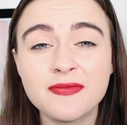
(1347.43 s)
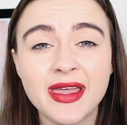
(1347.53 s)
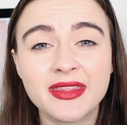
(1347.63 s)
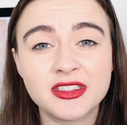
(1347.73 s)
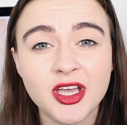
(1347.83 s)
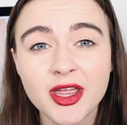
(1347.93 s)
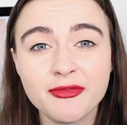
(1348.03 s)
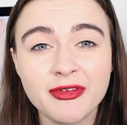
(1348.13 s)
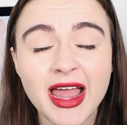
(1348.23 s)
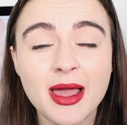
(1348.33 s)
affect the
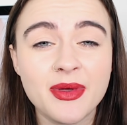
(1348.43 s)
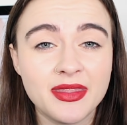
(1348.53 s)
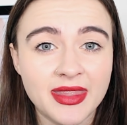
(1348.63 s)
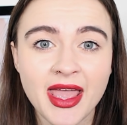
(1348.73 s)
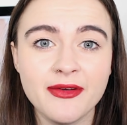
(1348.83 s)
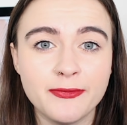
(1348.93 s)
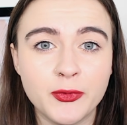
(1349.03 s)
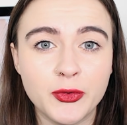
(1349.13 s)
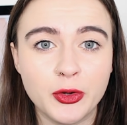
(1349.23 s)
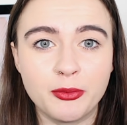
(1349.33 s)
diaphragm and
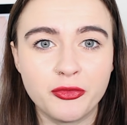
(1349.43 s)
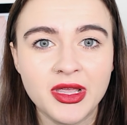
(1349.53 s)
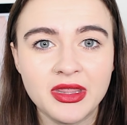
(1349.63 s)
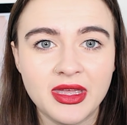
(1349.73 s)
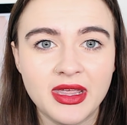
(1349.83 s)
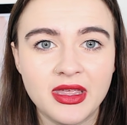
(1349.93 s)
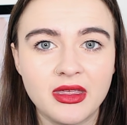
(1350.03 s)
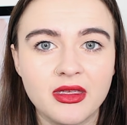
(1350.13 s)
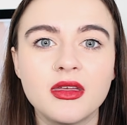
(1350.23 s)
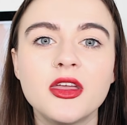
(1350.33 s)
therefore your breathing.